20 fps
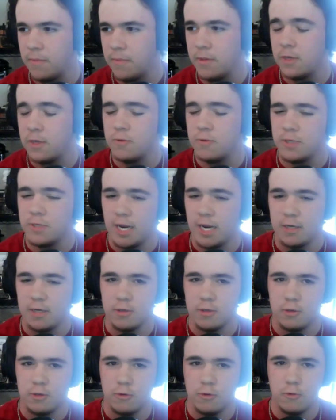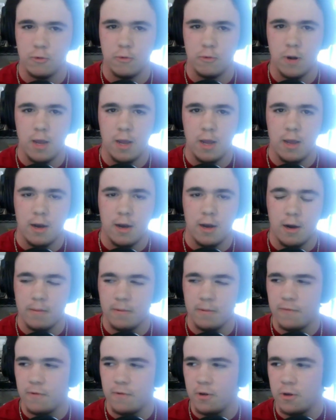This one's actually cool.
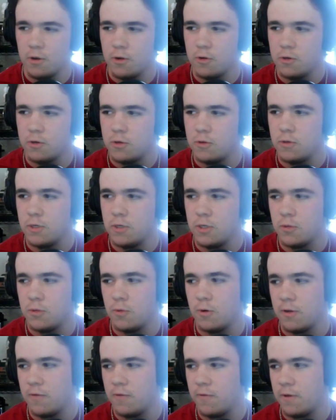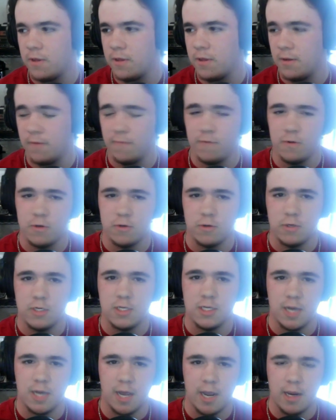If you go to the 25th Infantry
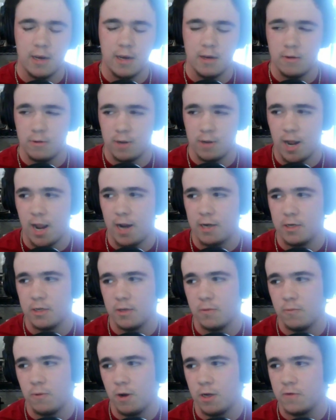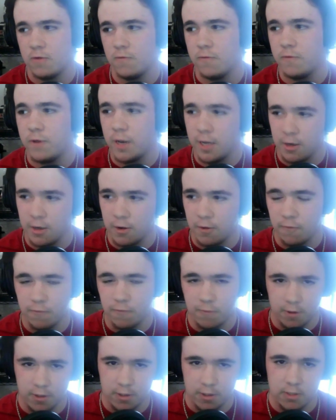site, you can actually watch video
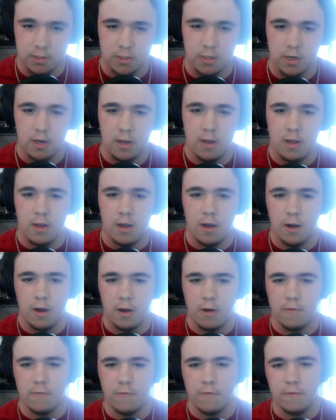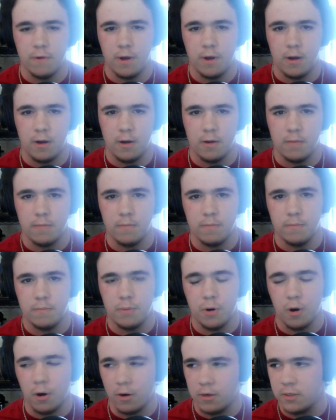footage of
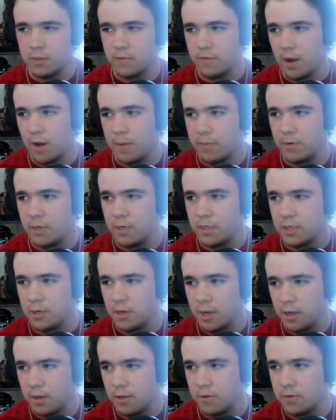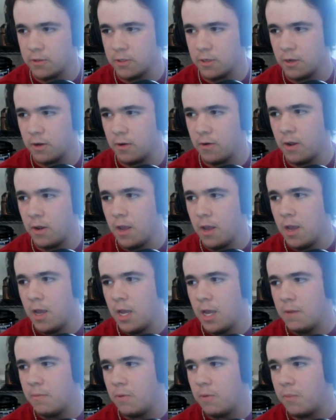parts of Operation Yellowstone.
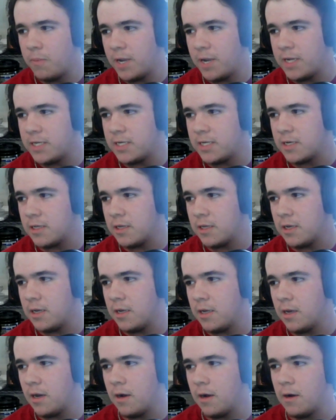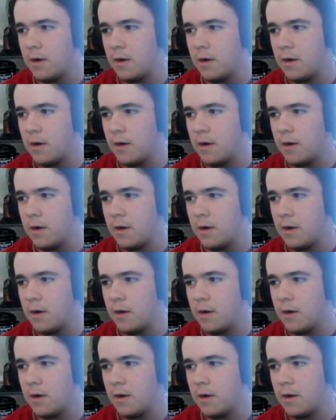But basically,